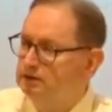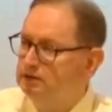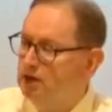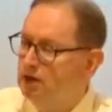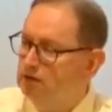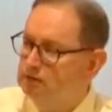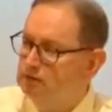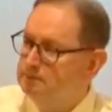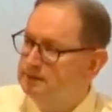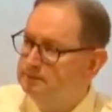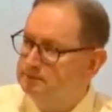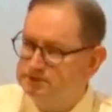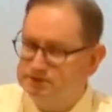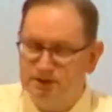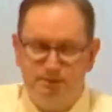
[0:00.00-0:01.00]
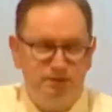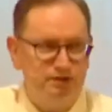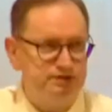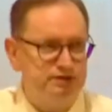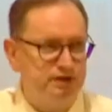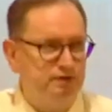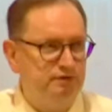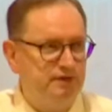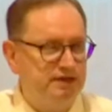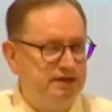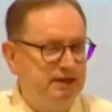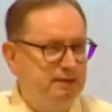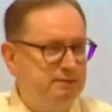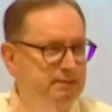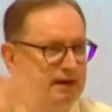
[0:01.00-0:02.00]
do y'all remember some years ago they
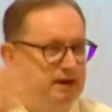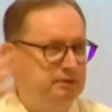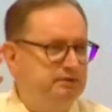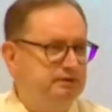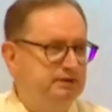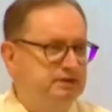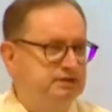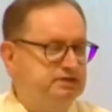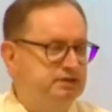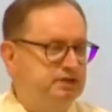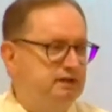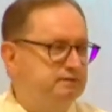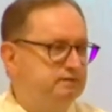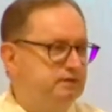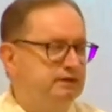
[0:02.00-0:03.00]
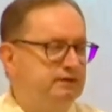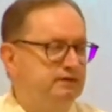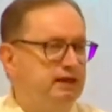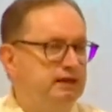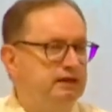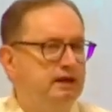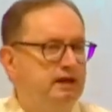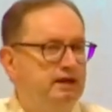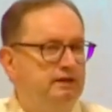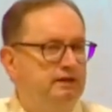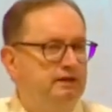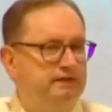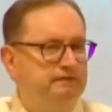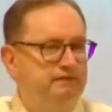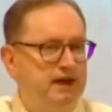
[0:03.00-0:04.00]
came out with the discovery that
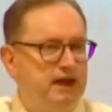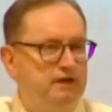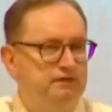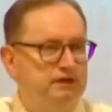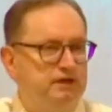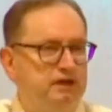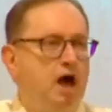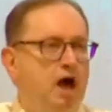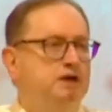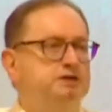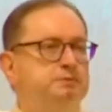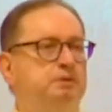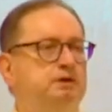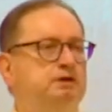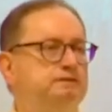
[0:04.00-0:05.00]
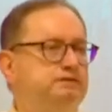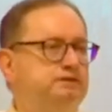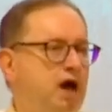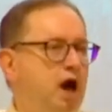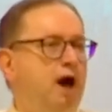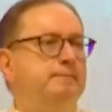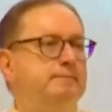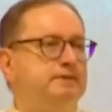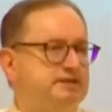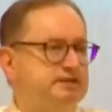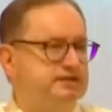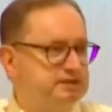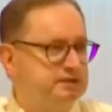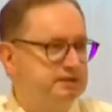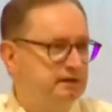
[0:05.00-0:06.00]
they found the Gospel of
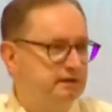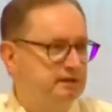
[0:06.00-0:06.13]
Thomas,